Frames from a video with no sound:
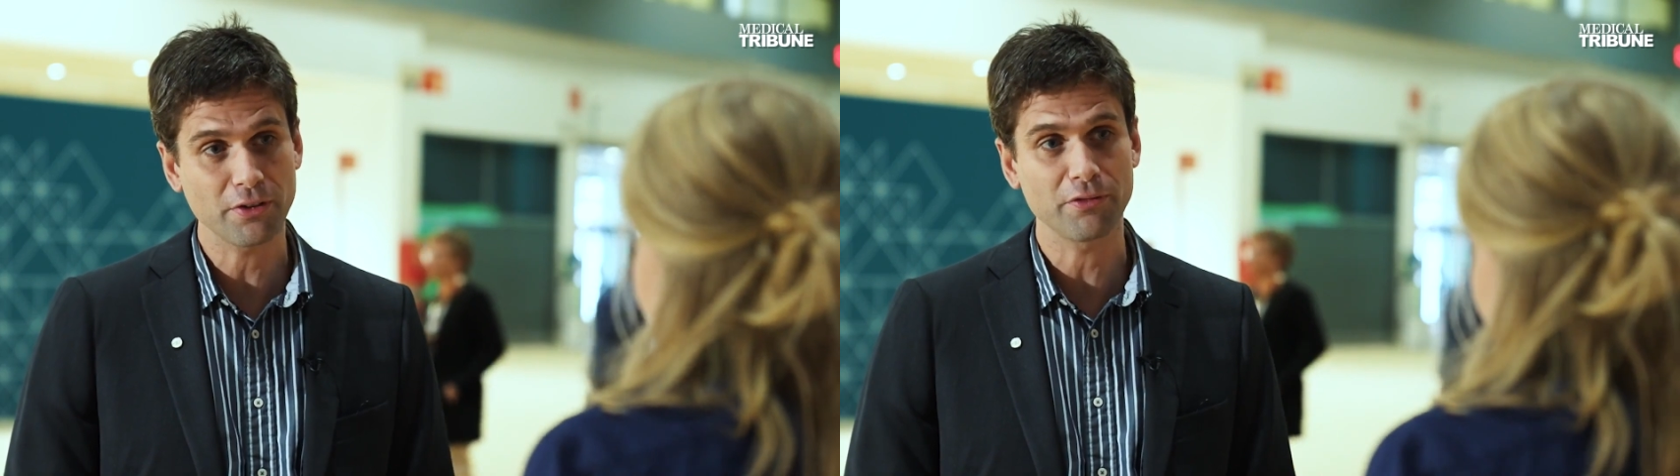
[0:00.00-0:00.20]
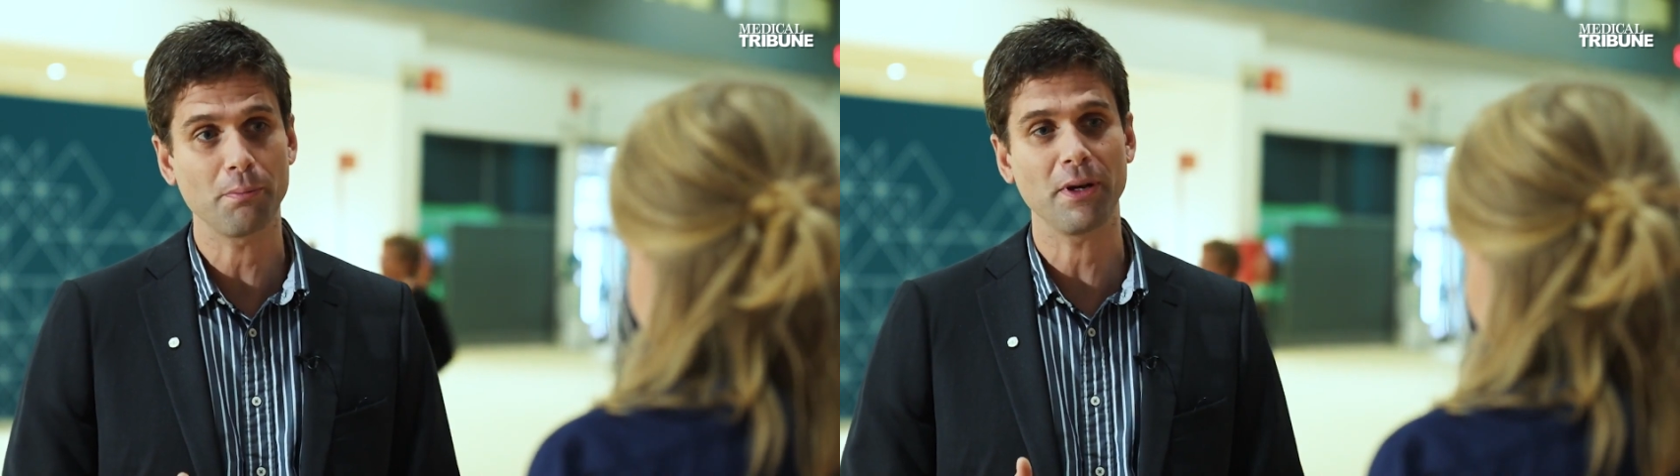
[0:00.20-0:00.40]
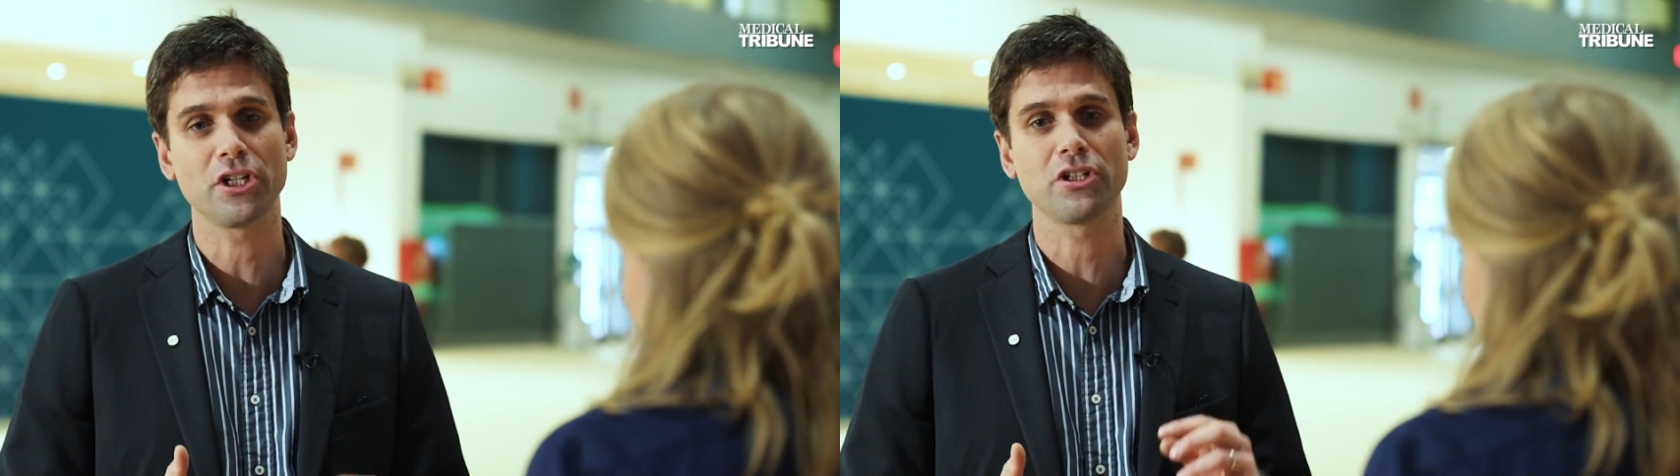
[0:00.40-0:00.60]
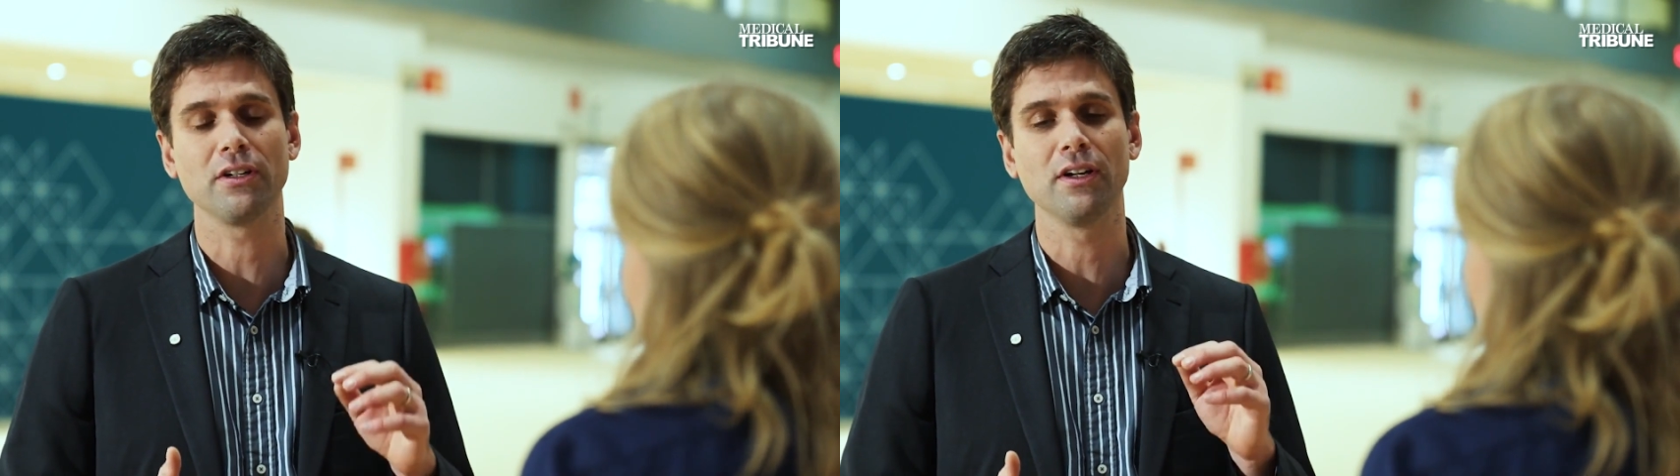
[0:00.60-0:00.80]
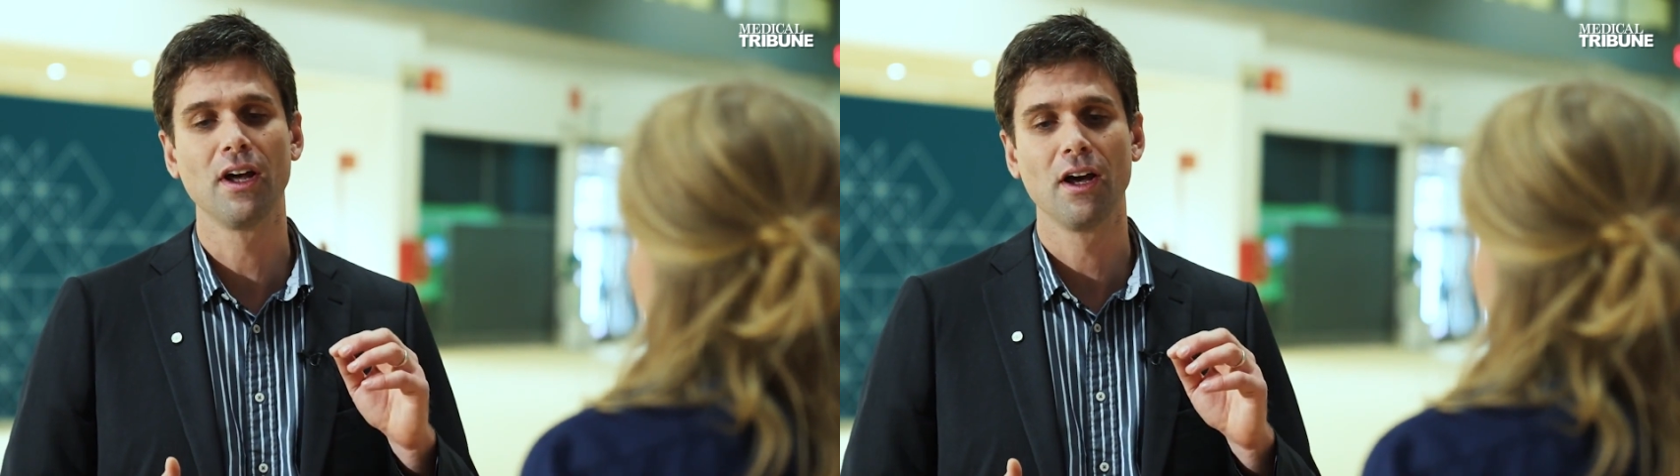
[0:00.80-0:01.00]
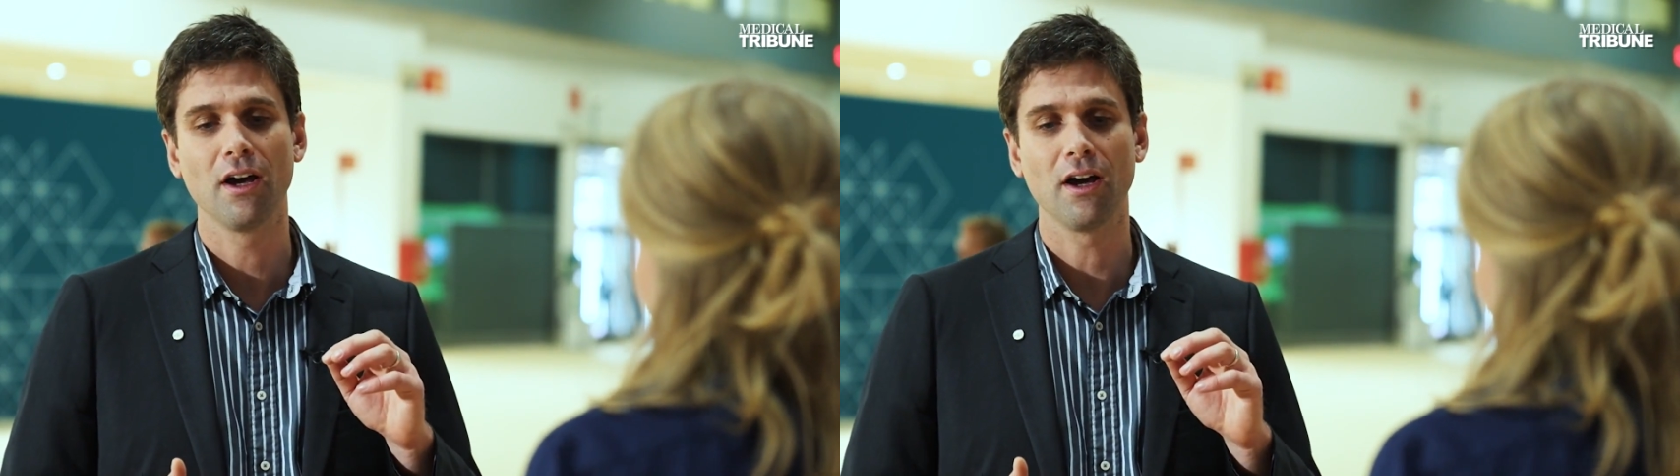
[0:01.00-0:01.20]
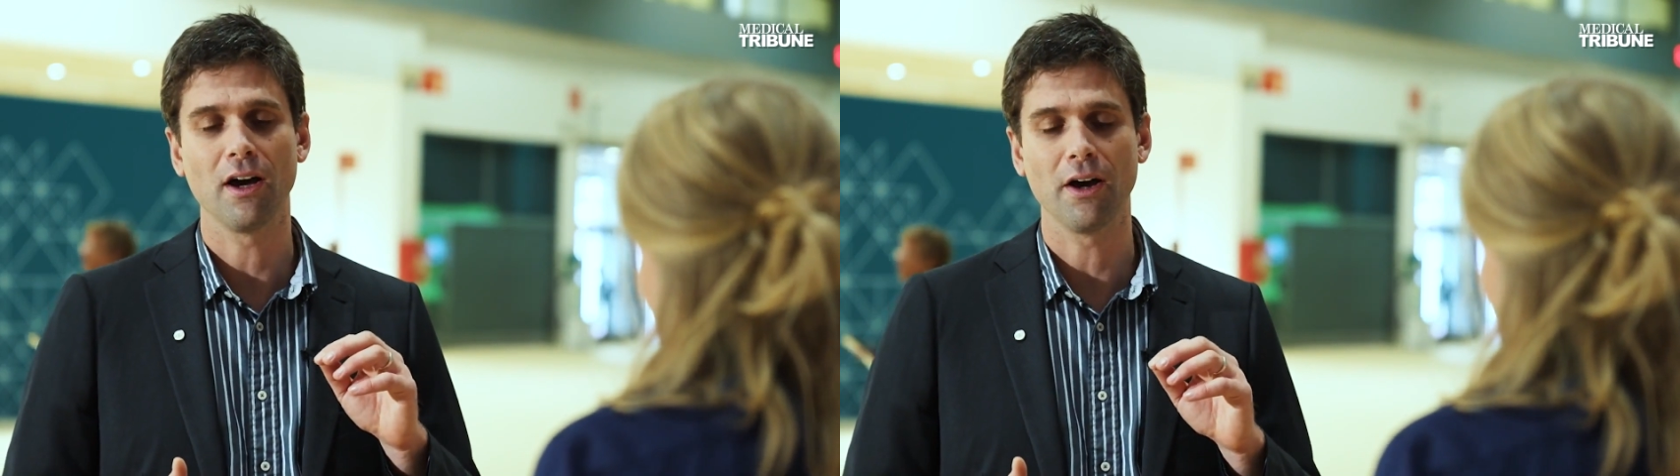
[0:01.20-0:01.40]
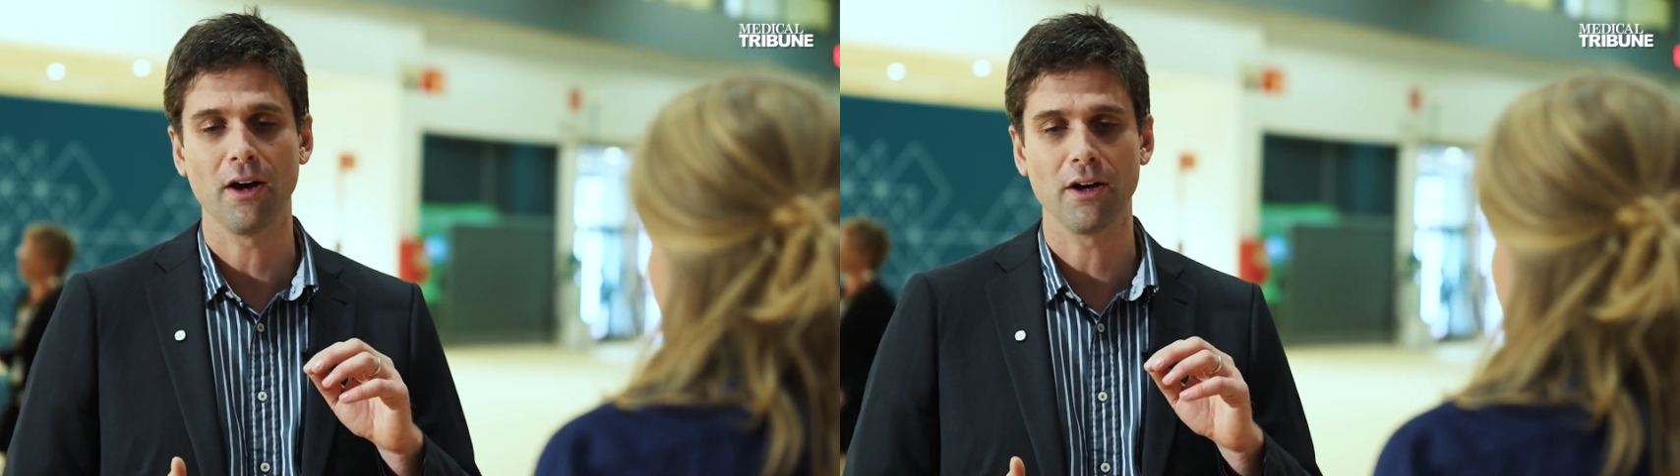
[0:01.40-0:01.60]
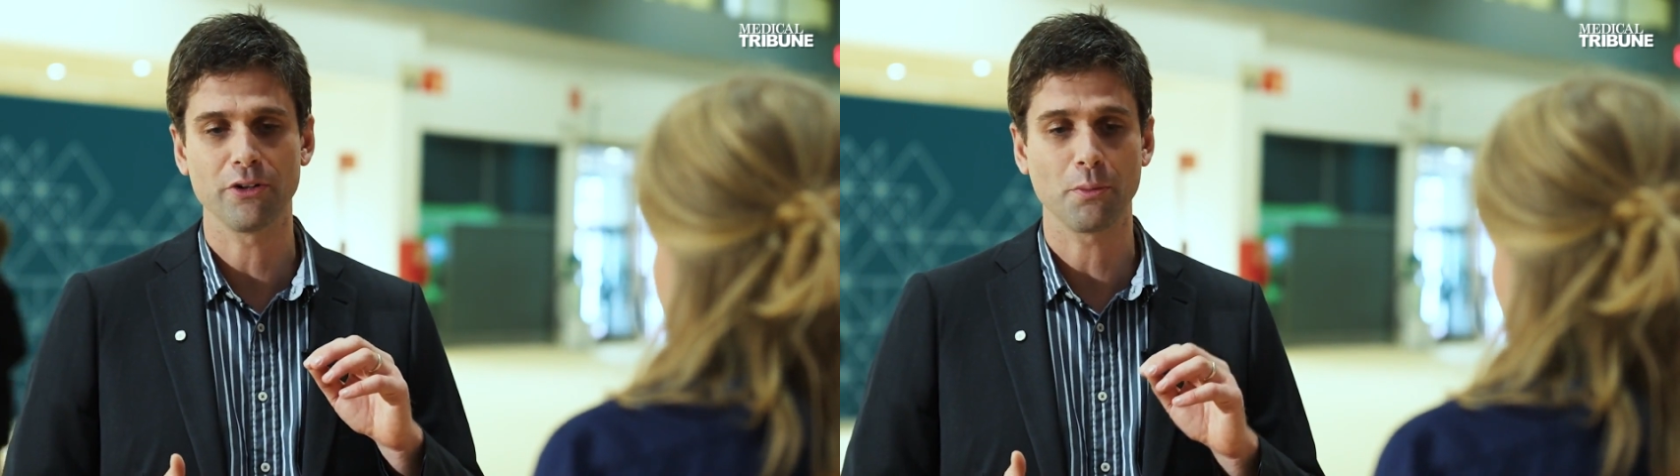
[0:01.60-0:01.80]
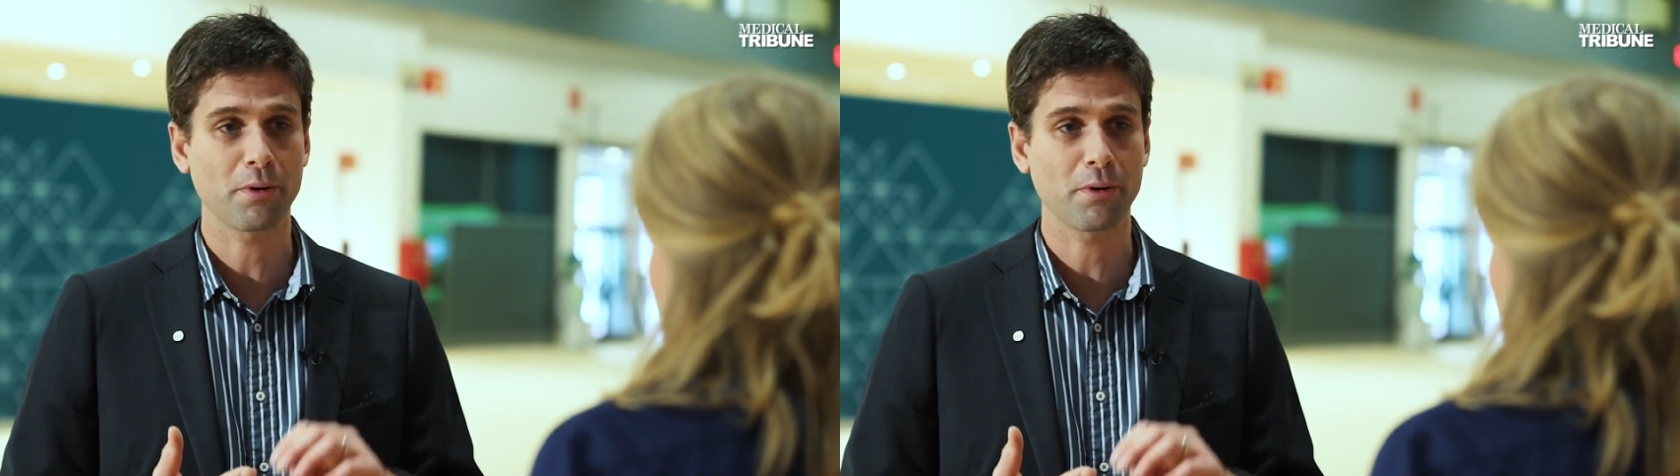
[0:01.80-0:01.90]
of the patient, the